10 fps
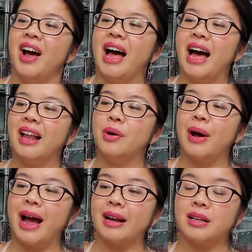
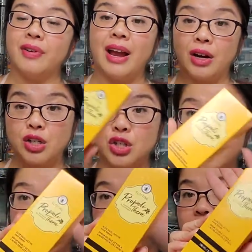Aloe Active Hair
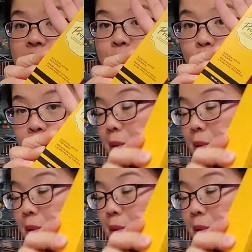Serum. This we've